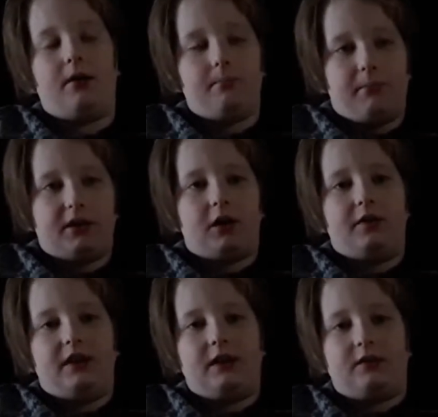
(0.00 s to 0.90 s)
but on
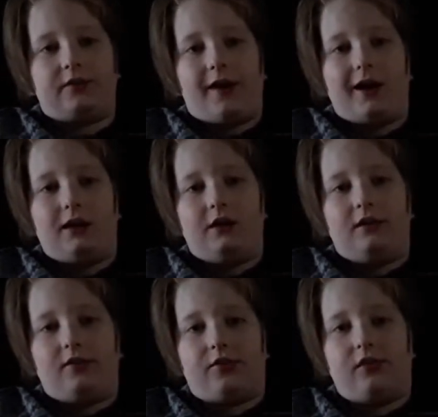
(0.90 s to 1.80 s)
the inside
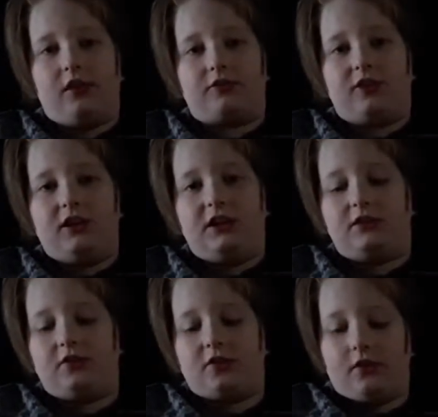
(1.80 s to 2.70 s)
is slush in it,
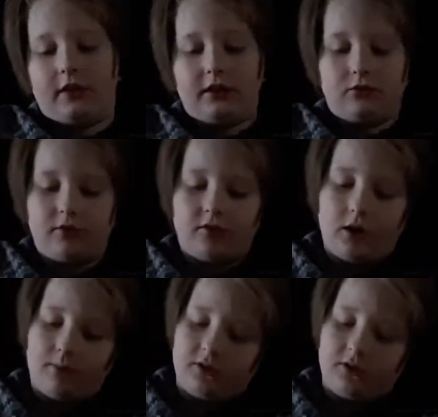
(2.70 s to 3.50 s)
so that's what sloppy